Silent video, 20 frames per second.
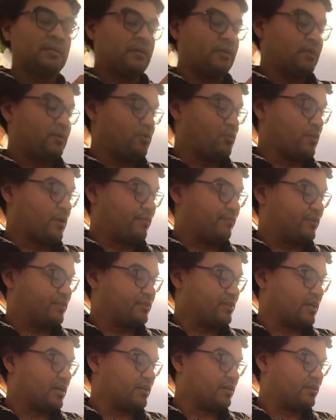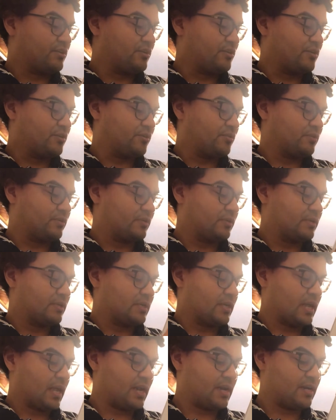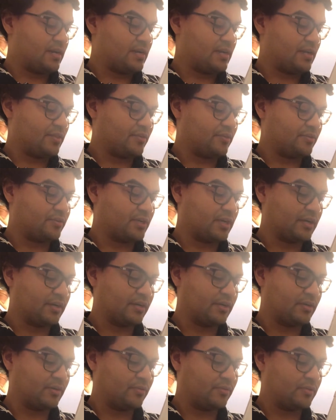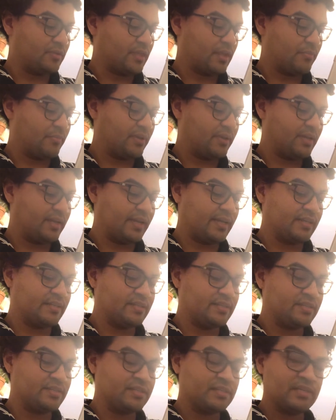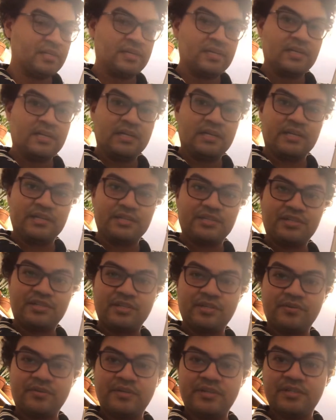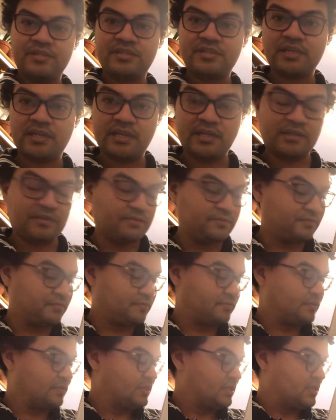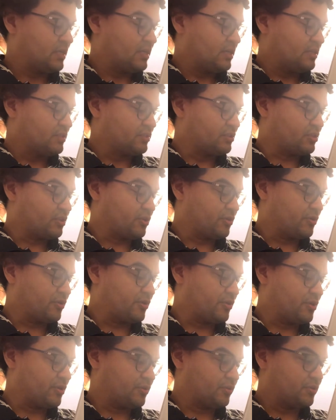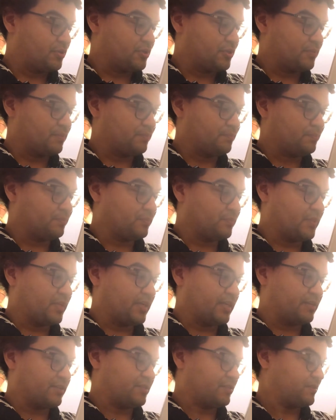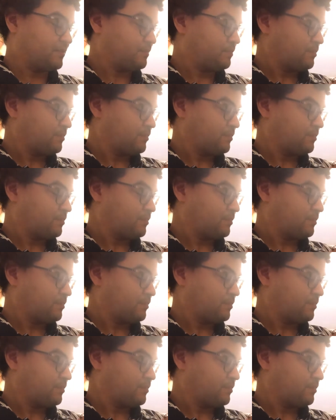you have a tongued note and another tongue note that begins a series of slurred notes. Yes?